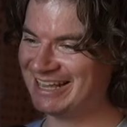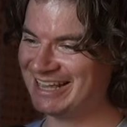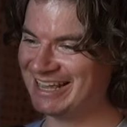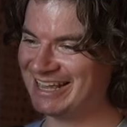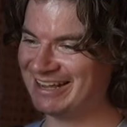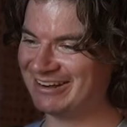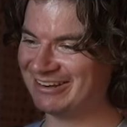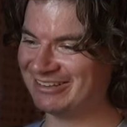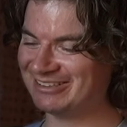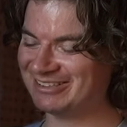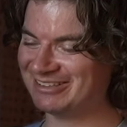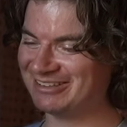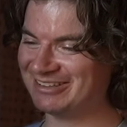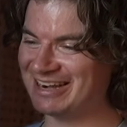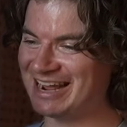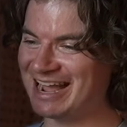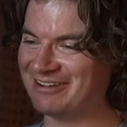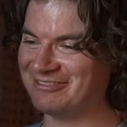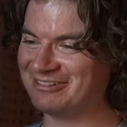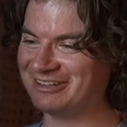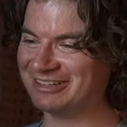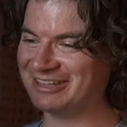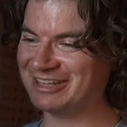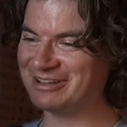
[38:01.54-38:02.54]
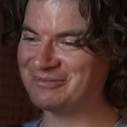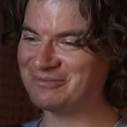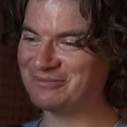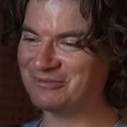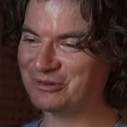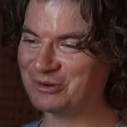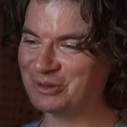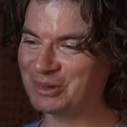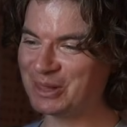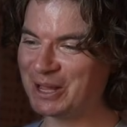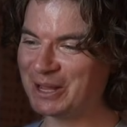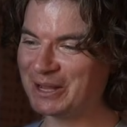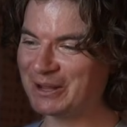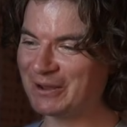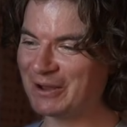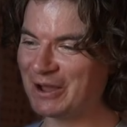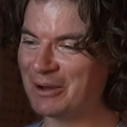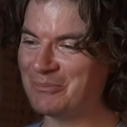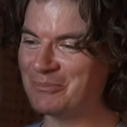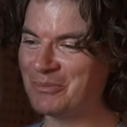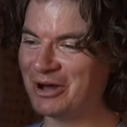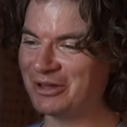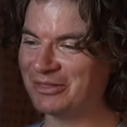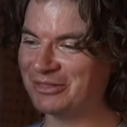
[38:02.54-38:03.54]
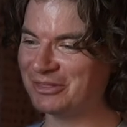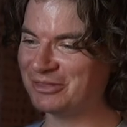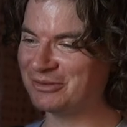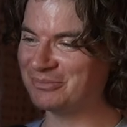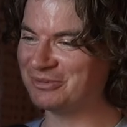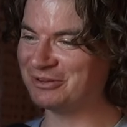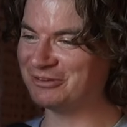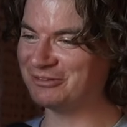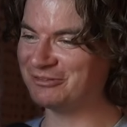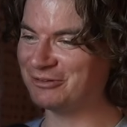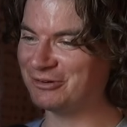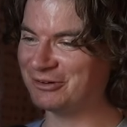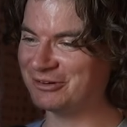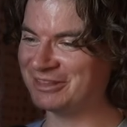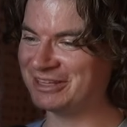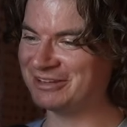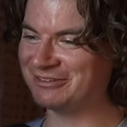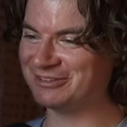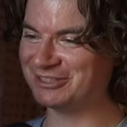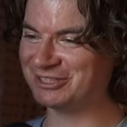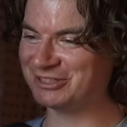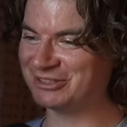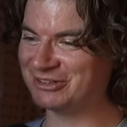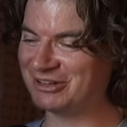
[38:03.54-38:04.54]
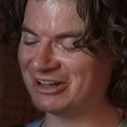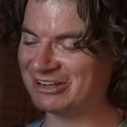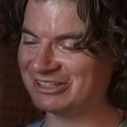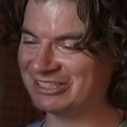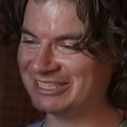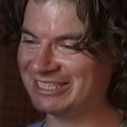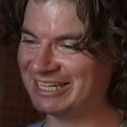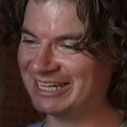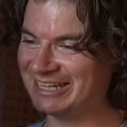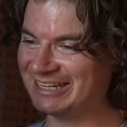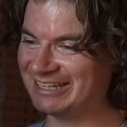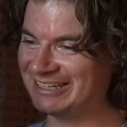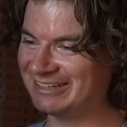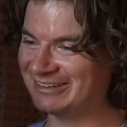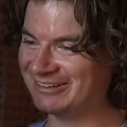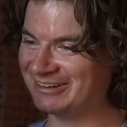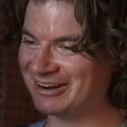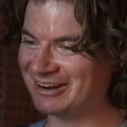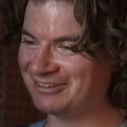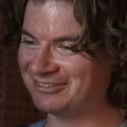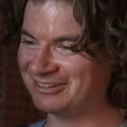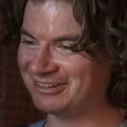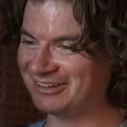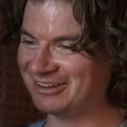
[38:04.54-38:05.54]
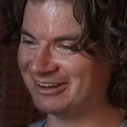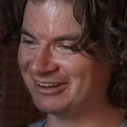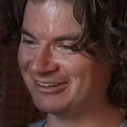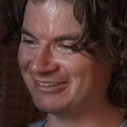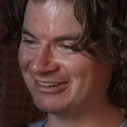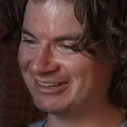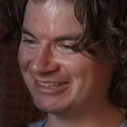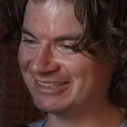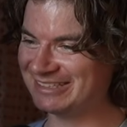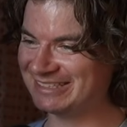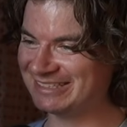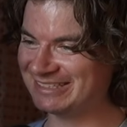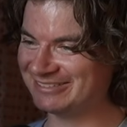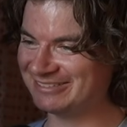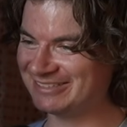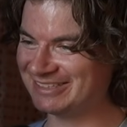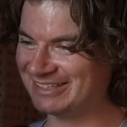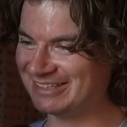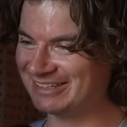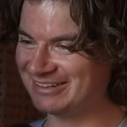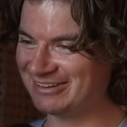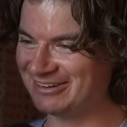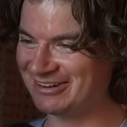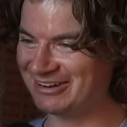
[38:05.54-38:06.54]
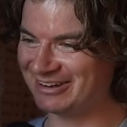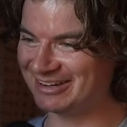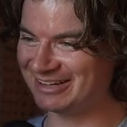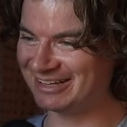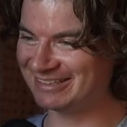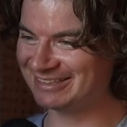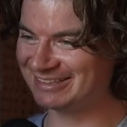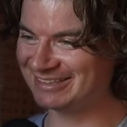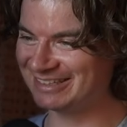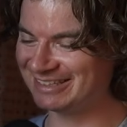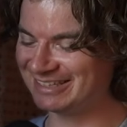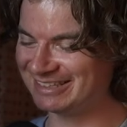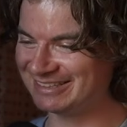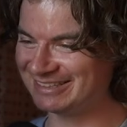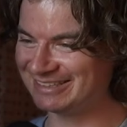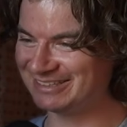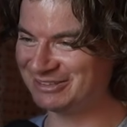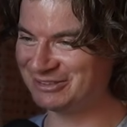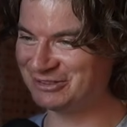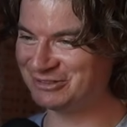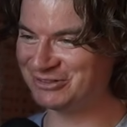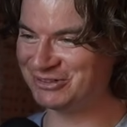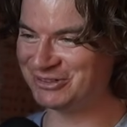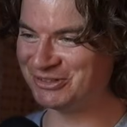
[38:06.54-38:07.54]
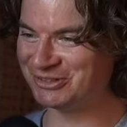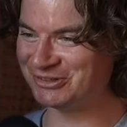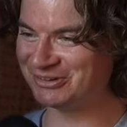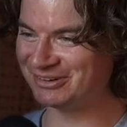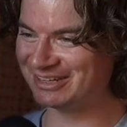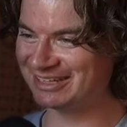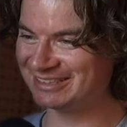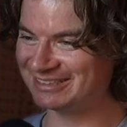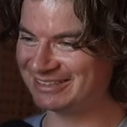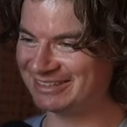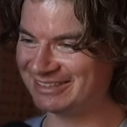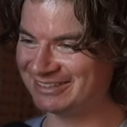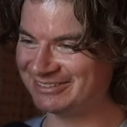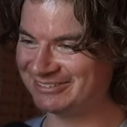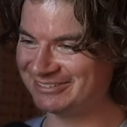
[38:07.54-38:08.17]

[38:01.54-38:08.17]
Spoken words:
And also then having them for like a month before the official launch date or however long it was. I was like, oh God, I got the new, I got the